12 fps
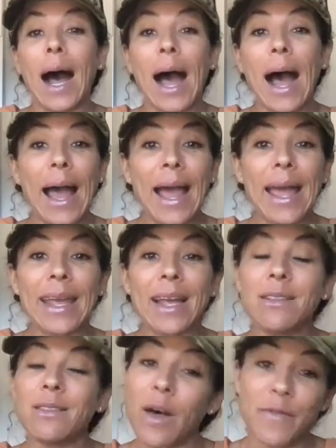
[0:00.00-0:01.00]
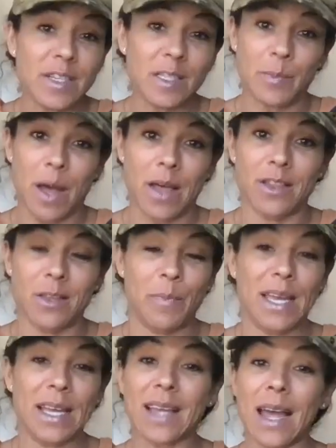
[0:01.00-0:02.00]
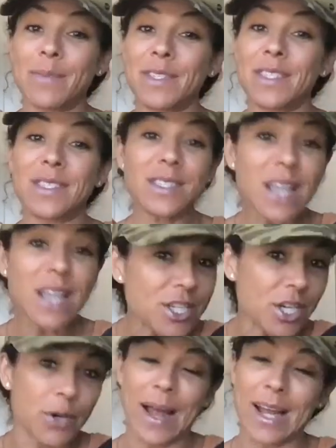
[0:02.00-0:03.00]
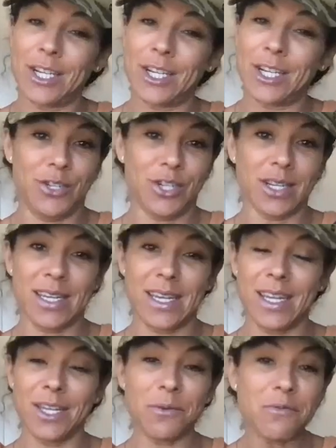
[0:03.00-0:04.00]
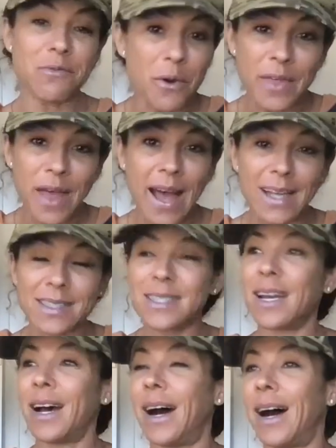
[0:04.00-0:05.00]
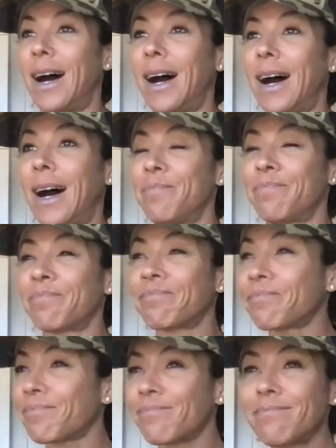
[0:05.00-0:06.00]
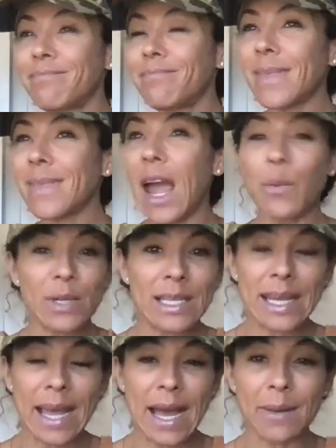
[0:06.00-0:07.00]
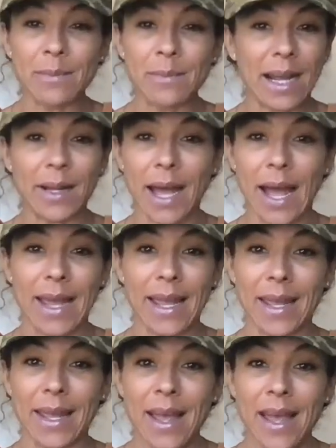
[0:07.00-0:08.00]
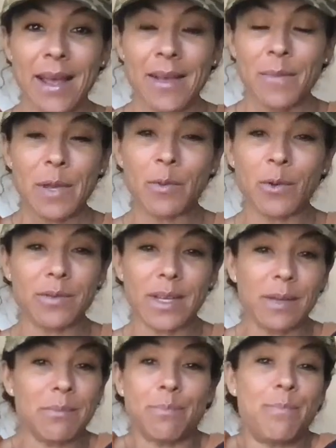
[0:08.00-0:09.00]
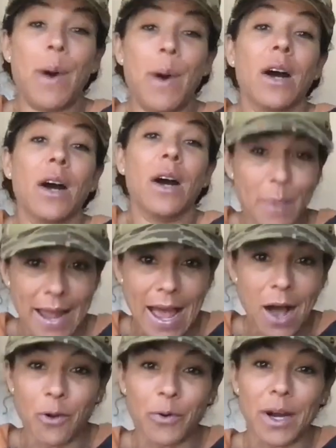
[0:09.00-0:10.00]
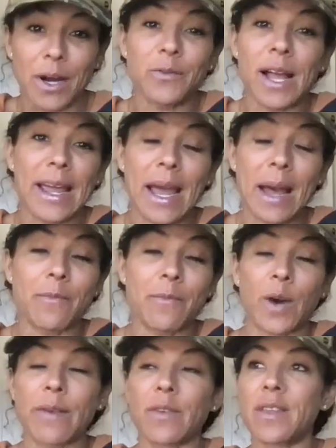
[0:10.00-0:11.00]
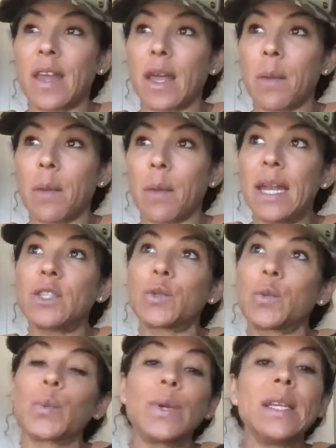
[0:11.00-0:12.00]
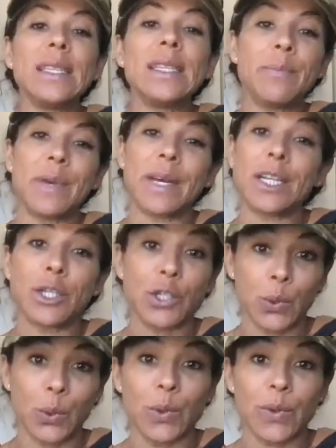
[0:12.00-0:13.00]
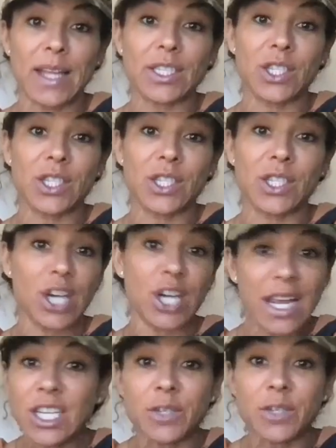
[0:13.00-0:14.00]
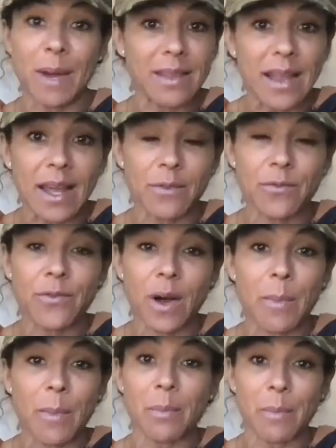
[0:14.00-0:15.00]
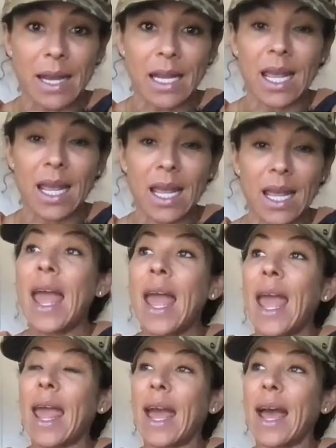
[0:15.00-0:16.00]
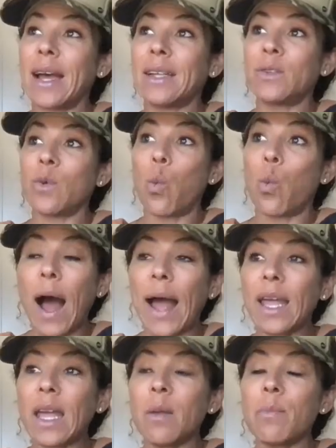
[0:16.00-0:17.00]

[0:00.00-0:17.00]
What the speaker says: I love this month because I'm such a gratitude junkie. You know that. I really am. Like, I people get bugged by how grateful I am for everything, but it's really been a tool that's changed my life among many. And why?